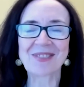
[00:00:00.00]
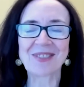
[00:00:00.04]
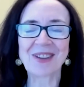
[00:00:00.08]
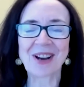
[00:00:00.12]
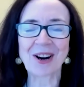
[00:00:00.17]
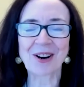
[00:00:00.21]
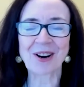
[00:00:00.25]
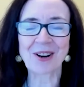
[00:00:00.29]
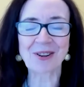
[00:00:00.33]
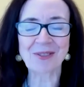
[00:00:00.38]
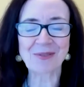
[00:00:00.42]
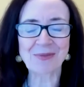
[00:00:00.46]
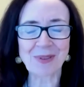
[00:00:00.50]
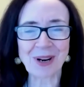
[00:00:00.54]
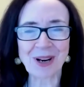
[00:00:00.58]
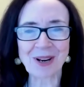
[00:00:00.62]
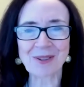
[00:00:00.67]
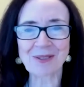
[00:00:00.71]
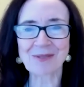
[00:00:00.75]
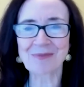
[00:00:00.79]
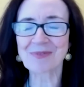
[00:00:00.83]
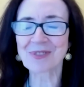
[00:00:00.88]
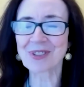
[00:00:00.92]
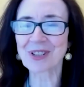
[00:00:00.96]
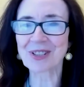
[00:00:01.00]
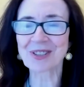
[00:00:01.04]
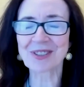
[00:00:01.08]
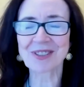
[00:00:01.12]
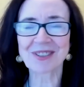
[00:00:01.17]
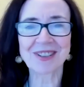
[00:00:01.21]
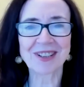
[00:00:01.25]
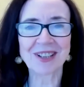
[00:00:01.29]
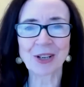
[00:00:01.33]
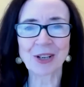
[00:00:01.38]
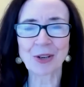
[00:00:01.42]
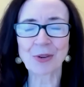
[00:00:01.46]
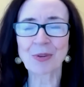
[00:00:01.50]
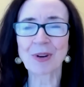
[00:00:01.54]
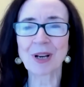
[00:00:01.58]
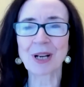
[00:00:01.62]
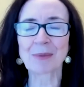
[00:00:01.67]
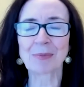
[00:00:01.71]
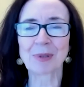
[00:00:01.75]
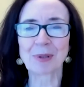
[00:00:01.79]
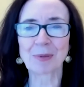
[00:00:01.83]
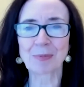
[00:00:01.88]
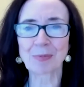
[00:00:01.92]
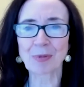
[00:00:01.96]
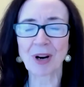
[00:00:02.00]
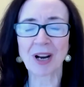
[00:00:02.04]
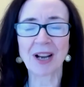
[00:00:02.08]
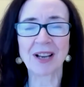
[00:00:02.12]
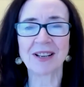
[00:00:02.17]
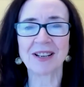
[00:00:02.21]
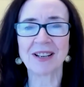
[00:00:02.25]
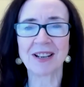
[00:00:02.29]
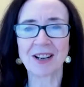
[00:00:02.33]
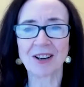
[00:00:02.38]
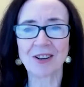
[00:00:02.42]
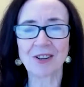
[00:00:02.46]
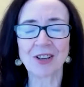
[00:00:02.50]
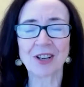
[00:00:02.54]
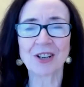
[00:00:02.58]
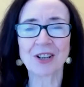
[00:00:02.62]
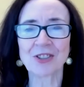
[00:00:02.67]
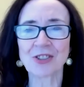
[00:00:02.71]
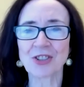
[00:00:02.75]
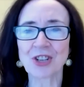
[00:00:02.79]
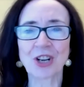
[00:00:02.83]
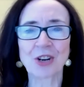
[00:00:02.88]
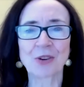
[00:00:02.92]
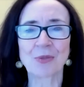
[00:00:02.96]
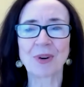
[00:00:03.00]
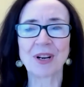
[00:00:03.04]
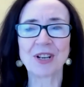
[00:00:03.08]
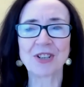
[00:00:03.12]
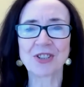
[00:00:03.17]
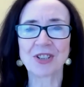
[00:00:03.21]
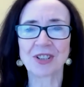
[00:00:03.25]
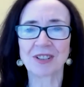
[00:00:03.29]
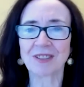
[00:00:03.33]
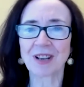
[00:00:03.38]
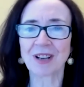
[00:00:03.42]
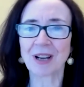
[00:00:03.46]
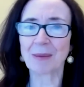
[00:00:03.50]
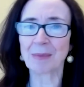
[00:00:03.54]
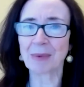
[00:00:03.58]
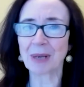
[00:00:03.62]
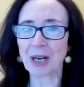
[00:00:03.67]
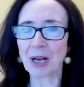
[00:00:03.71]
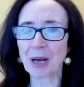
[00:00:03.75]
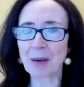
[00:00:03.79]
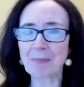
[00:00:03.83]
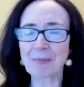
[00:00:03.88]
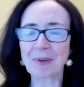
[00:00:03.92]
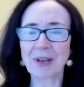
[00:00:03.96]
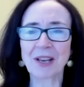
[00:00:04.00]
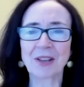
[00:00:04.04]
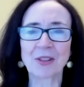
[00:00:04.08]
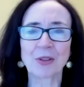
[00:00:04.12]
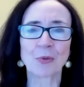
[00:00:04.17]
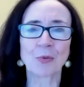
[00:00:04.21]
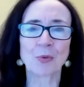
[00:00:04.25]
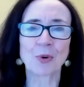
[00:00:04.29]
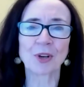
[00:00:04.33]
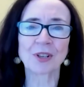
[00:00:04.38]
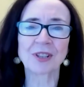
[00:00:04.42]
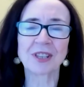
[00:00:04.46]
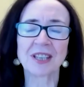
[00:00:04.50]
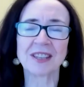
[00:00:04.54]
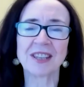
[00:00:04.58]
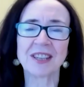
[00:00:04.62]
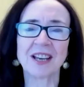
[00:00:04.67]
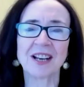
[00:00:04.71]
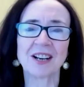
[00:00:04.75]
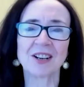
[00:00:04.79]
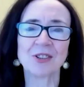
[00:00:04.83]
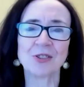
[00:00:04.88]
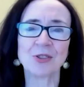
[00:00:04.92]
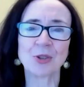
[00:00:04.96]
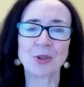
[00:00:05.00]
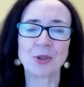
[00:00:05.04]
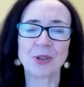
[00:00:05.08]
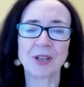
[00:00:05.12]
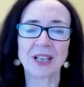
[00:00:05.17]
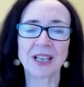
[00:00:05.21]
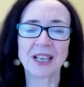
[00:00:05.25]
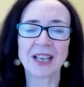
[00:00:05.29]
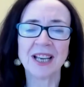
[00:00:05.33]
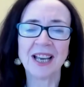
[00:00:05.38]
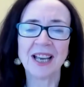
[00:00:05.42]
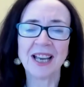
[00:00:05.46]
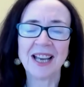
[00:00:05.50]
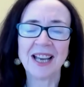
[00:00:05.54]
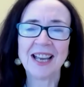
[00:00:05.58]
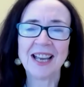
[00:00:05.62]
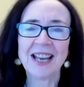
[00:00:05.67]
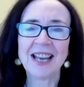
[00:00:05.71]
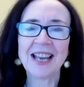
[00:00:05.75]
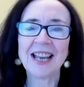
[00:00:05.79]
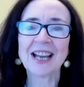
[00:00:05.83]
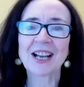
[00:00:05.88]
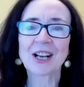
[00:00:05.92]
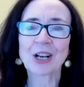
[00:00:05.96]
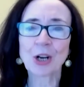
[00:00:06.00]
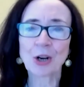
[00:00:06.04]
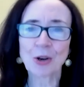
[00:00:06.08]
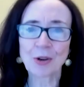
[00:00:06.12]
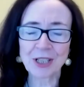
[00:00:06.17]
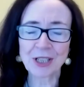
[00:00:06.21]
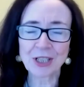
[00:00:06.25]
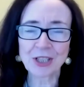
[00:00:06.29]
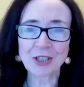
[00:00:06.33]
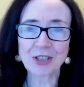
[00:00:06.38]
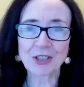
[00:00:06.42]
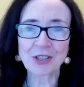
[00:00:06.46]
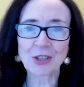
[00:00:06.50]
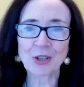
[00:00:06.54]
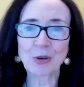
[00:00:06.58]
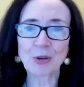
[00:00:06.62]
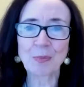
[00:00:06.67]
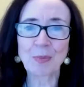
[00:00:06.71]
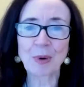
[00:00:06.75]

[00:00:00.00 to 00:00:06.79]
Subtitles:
our just incredible pride in our young generation coming up and the work that they are doing and going to do.